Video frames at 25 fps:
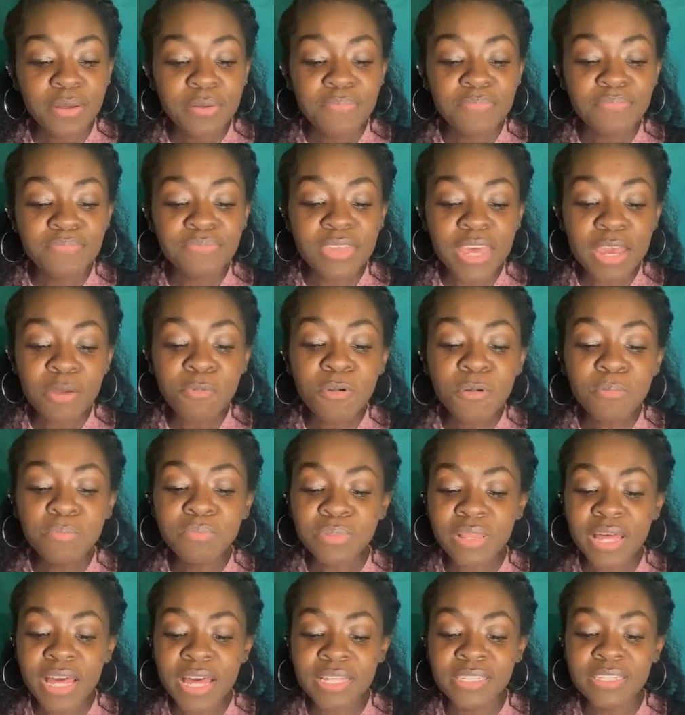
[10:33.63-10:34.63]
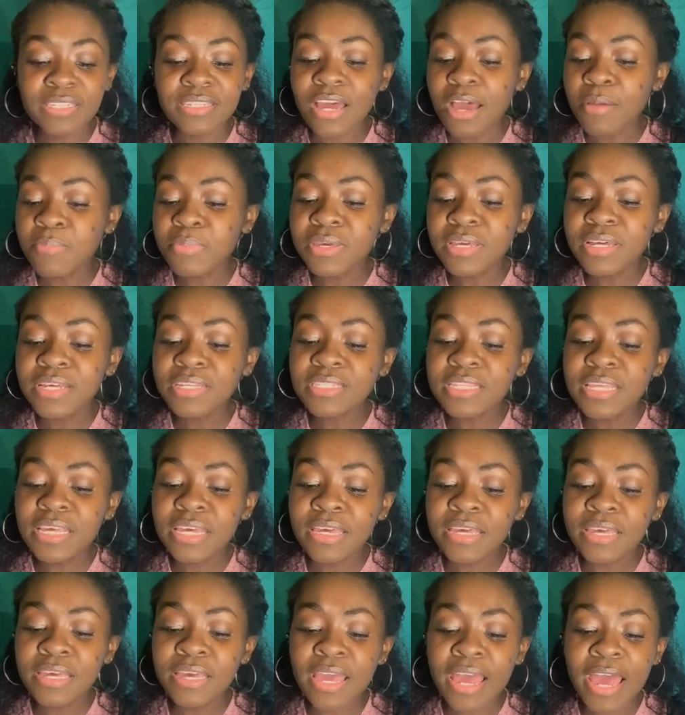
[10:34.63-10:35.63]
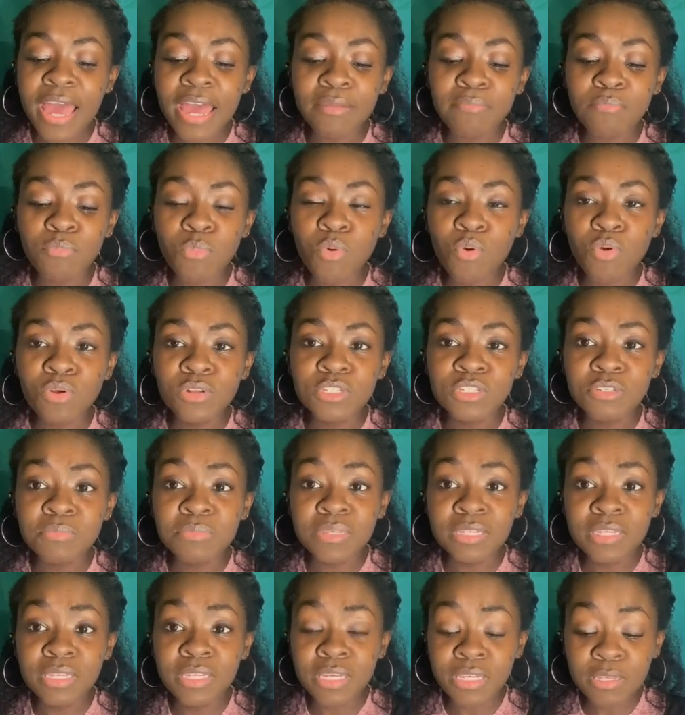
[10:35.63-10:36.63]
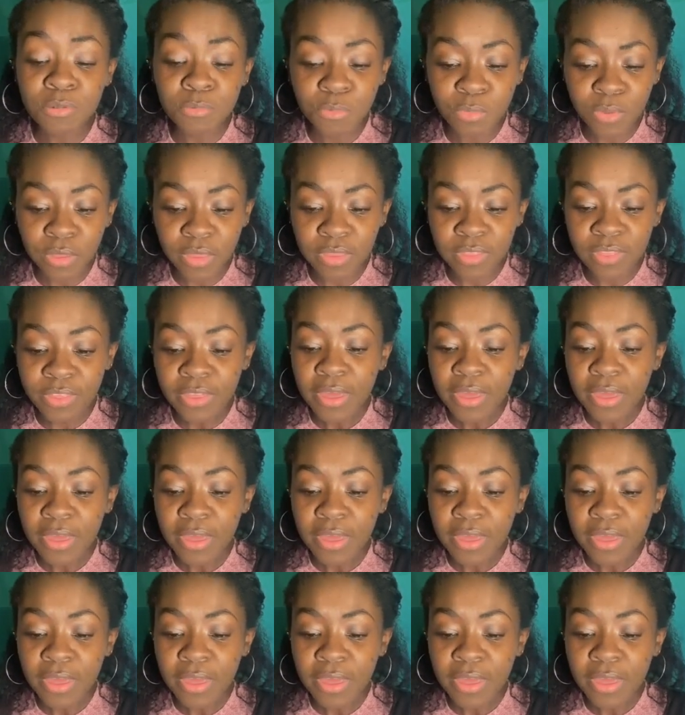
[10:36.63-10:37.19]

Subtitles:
They were blessed, not because they had more to begin with.